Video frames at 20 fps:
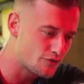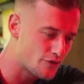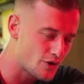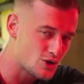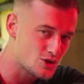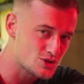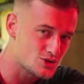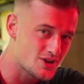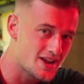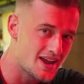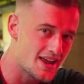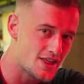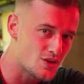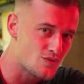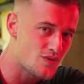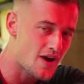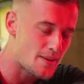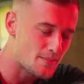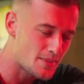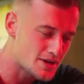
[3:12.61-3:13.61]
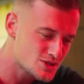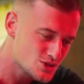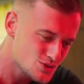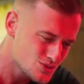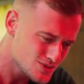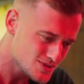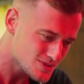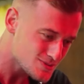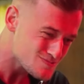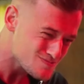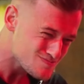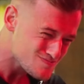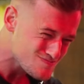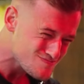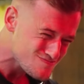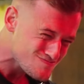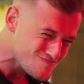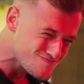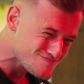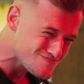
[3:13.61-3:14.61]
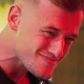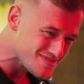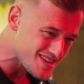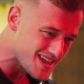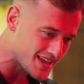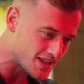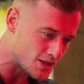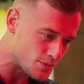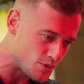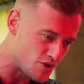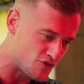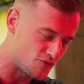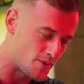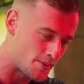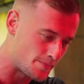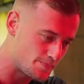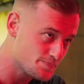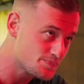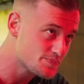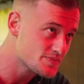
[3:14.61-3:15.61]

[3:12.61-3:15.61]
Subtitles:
focus on hitting the right muscles in the movement.